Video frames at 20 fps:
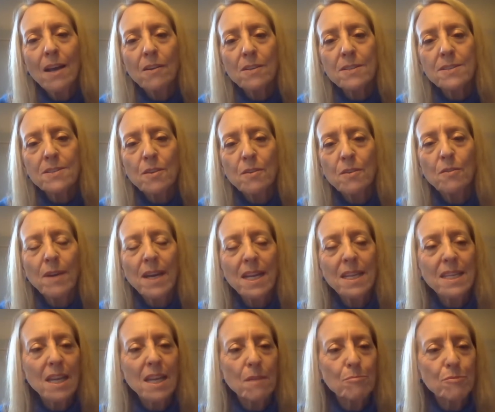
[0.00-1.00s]
also had
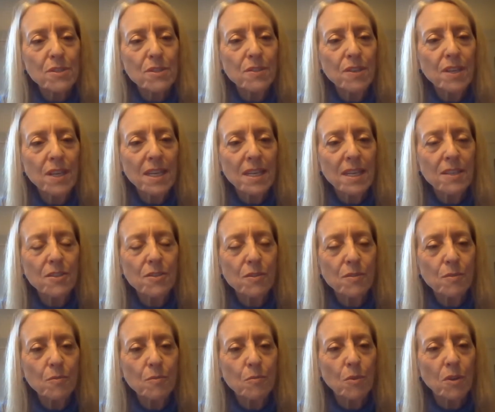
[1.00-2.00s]
the opportunity
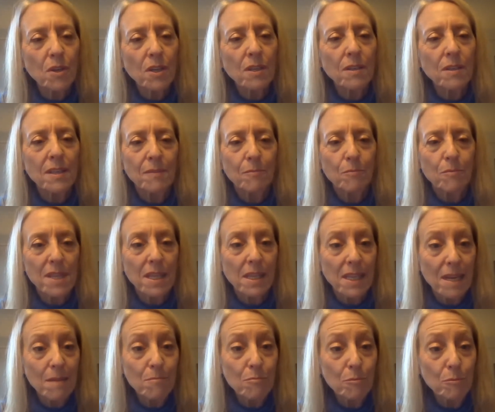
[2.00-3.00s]
to work with the
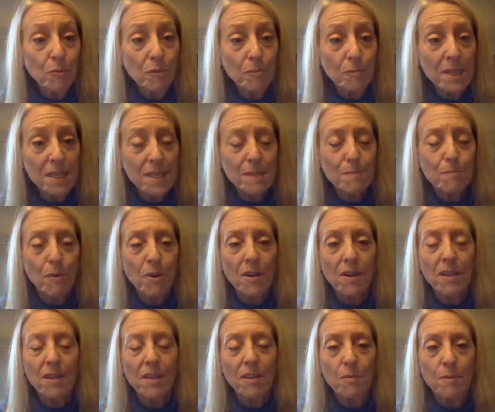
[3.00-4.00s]
labor movement as part
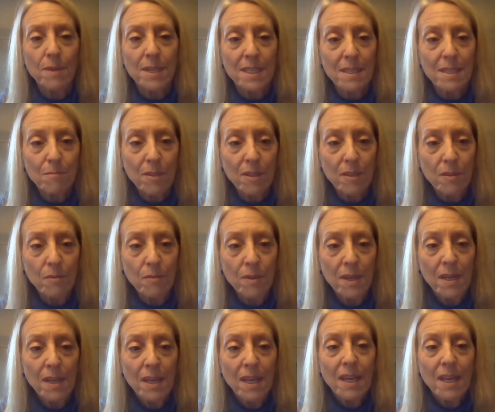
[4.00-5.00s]
of the UAW.
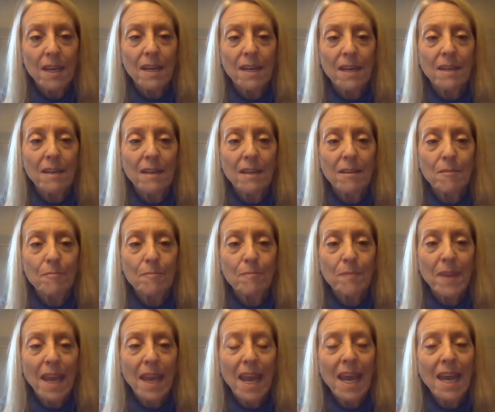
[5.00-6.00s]

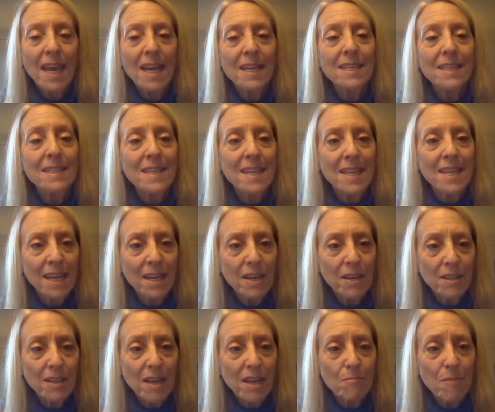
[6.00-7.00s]
And
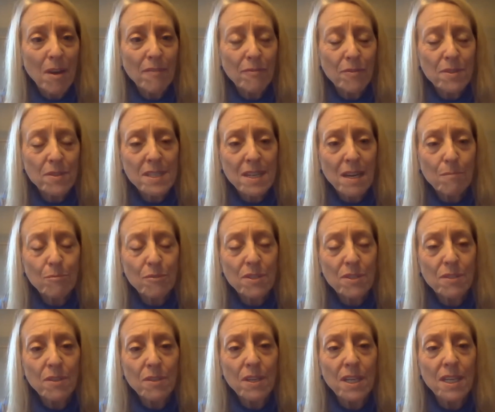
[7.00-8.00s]
there got my first
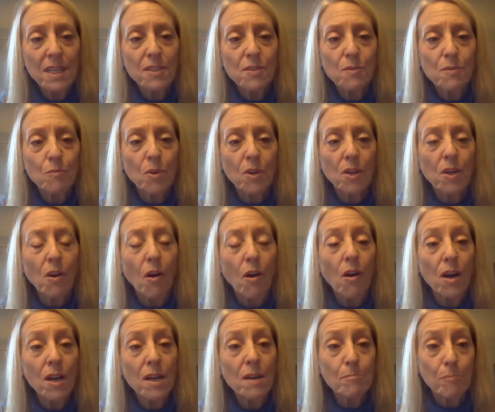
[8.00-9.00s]
opportunity to work
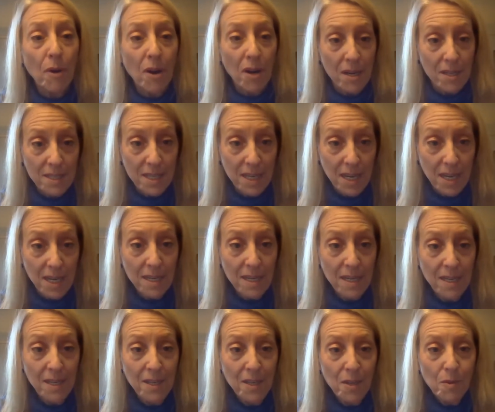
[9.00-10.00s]
on apartheid,
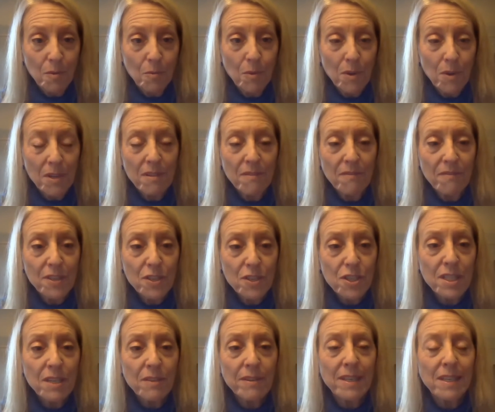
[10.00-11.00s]
where the
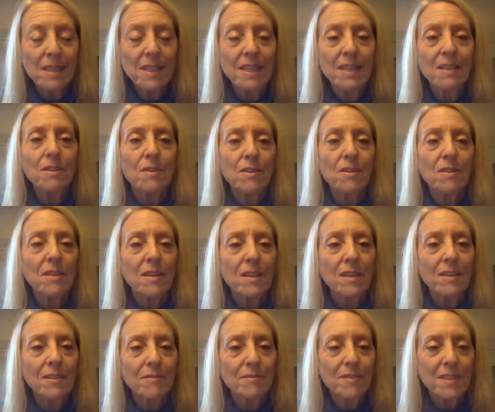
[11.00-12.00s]
visionary leader
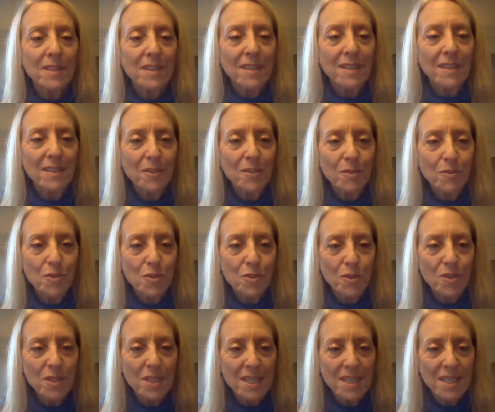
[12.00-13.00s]
of the New
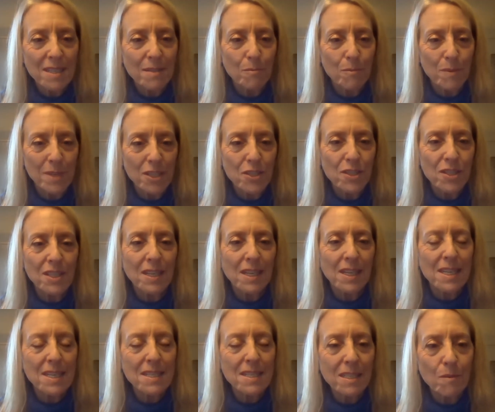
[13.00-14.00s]
Jersey region,
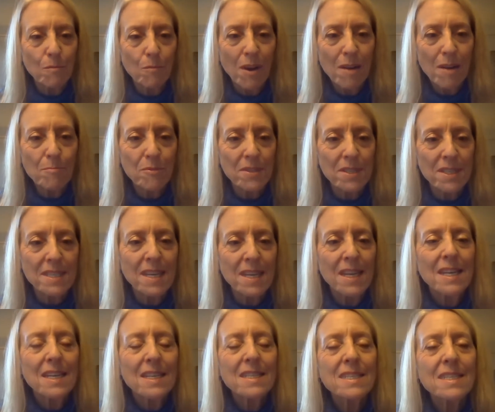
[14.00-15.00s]
Leslie Roberts,
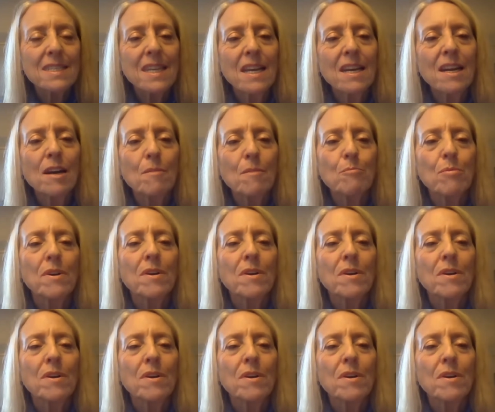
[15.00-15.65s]
set up